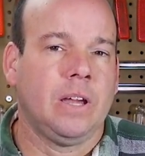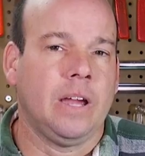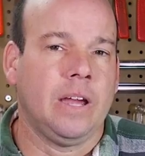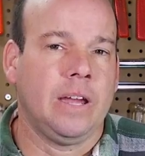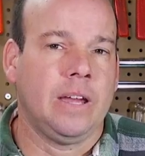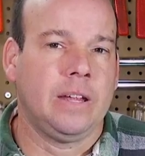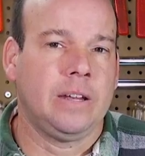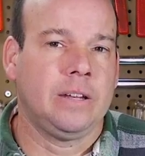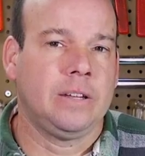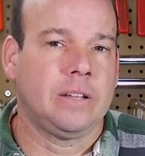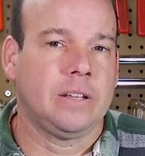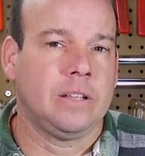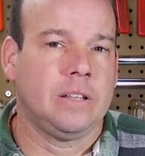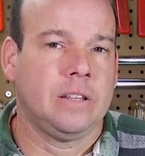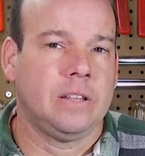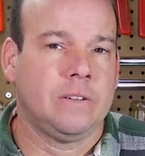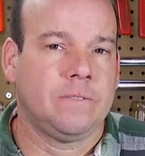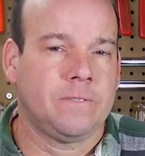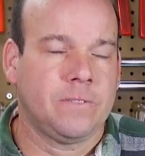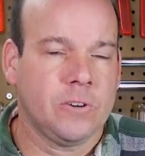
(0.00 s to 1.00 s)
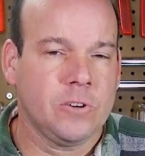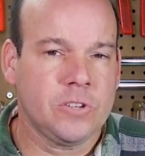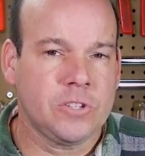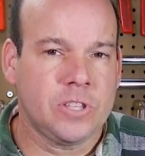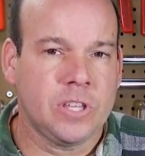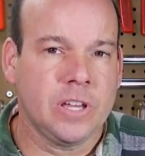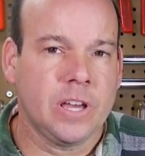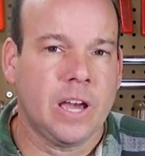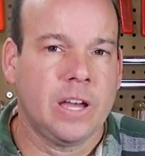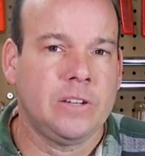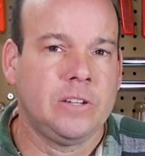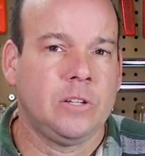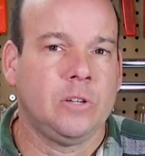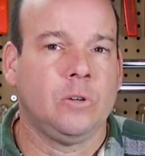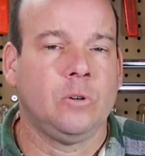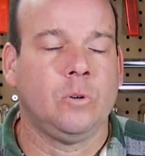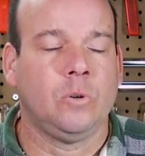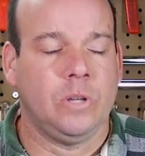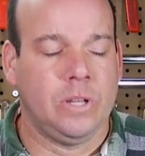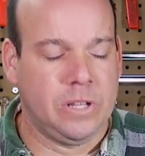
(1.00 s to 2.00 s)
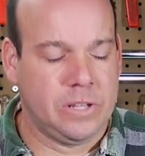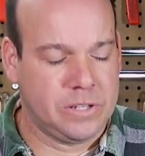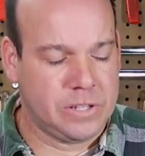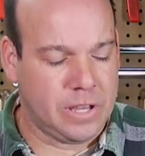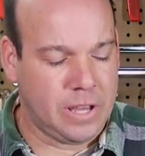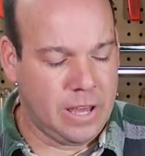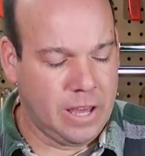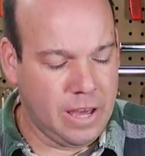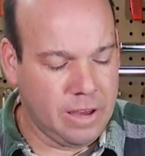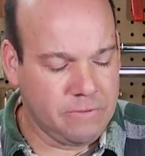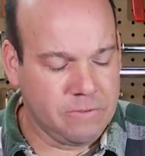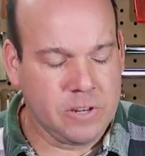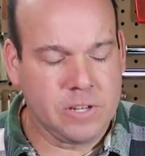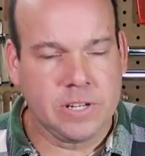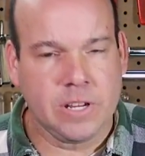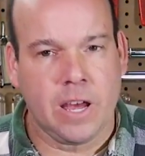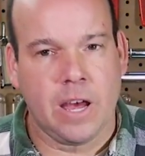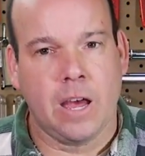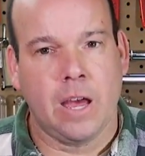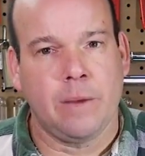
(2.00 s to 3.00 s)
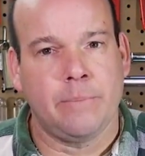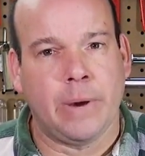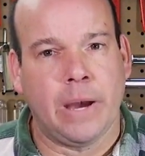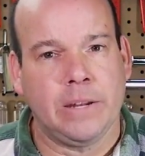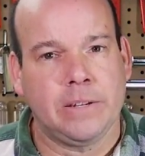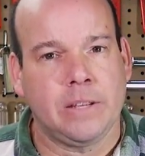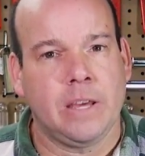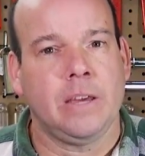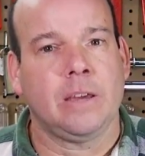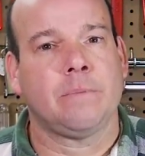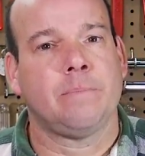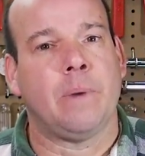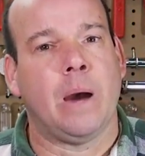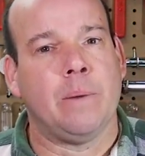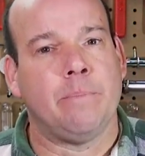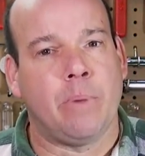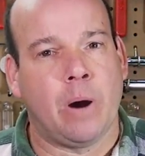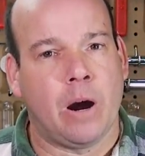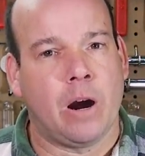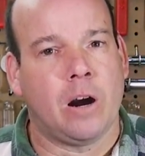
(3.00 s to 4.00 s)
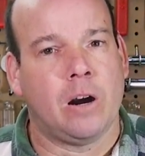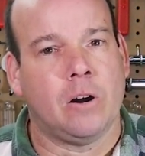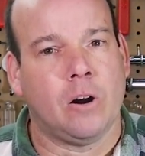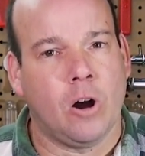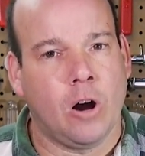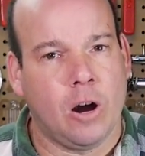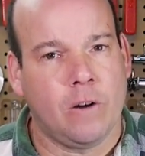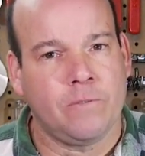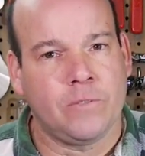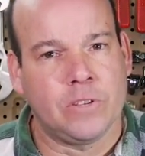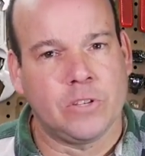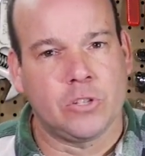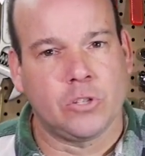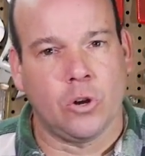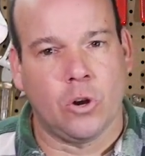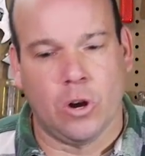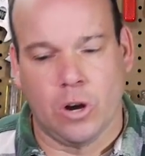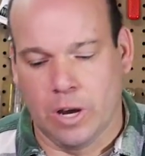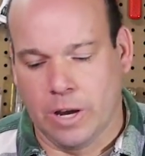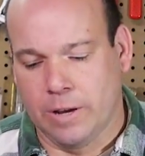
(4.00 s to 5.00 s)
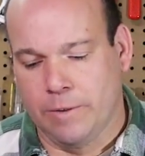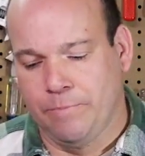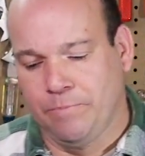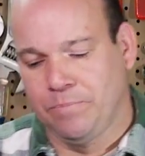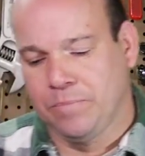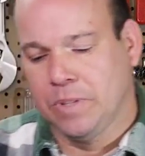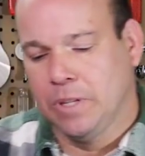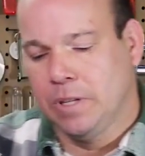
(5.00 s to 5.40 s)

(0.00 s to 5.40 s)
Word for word: And the first thing I do is every time I take my bar off the saw,